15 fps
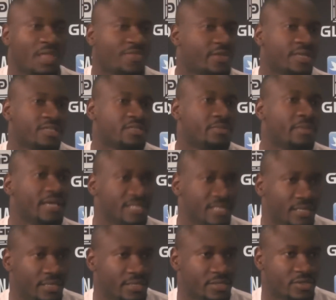I think it's
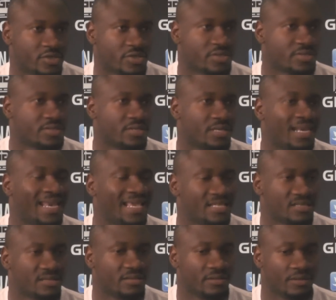amazing. It's just a
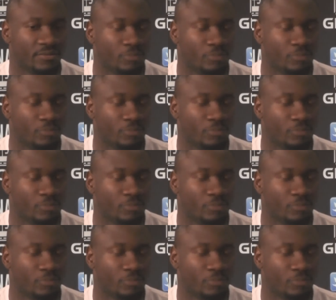lesson,